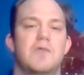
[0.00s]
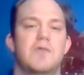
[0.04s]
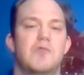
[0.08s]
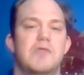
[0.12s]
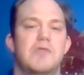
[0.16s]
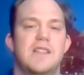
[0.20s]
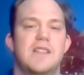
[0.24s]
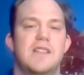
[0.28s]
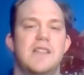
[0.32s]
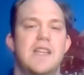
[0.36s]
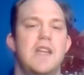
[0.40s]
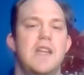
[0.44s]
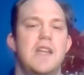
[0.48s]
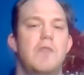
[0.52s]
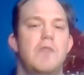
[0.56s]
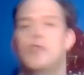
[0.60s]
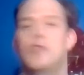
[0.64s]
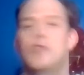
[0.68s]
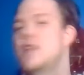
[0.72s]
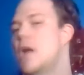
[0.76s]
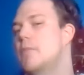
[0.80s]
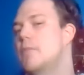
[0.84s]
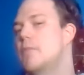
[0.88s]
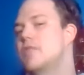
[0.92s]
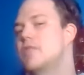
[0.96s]
which is equal
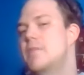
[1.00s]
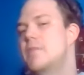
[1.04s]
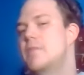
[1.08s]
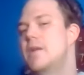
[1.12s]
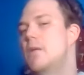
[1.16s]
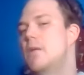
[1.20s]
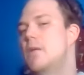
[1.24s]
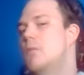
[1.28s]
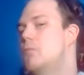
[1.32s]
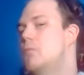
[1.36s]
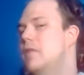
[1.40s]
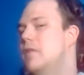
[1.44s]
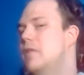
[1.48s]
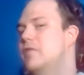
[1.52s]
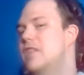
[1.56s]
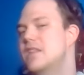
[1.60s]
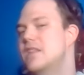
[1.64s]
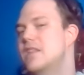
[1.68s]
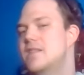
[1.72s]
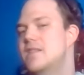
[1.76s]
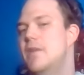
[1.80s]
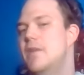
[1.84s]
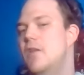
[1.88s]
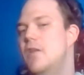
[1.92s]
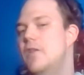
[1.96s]
numbers of people with
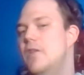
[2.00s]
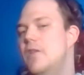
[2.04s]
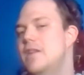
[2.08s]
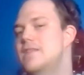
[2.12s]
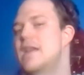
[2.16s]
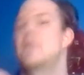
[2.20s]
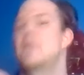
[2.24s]
disabilities